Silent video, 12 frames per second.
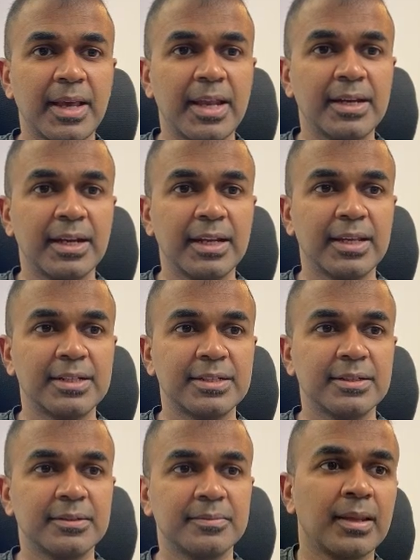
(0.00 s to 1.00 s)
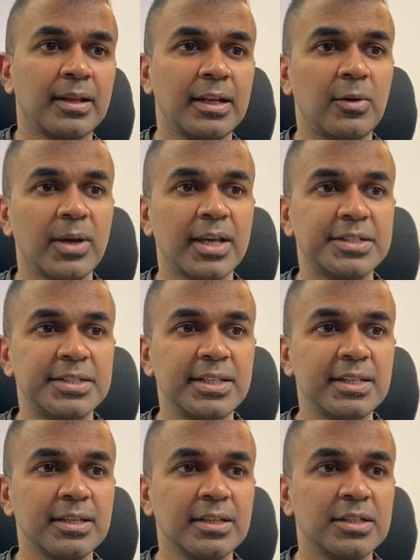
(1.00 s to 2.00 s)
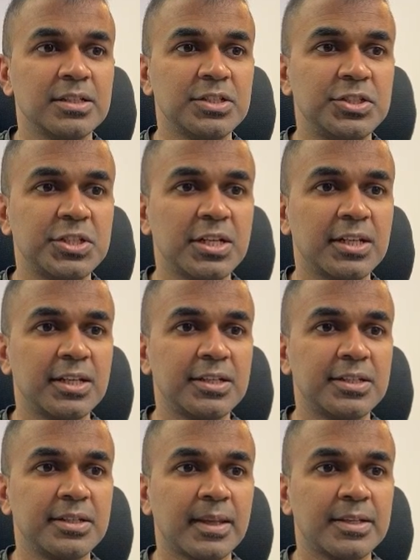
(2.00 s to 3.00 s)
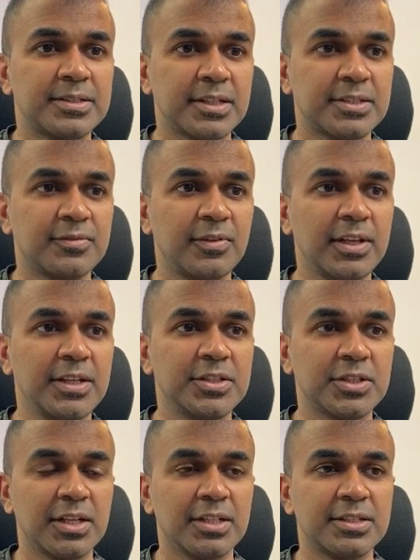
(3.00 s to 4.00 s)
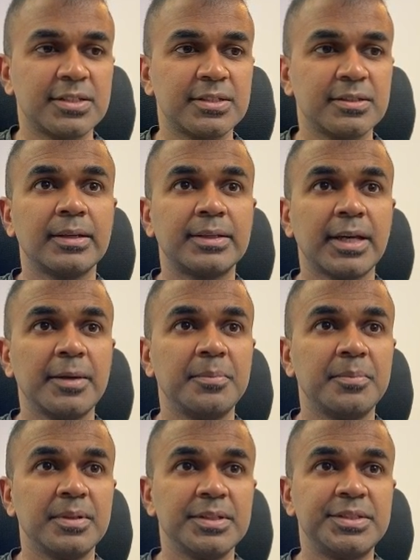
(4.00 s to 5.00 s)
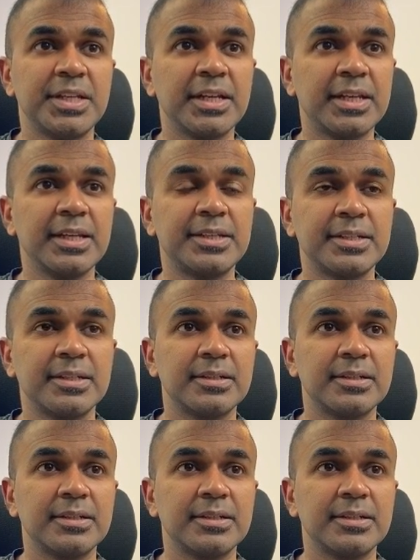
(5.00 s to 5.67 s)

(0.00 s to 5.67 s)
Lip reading: and click enter. Now I can see GenKit successfully initialized. Type GenKit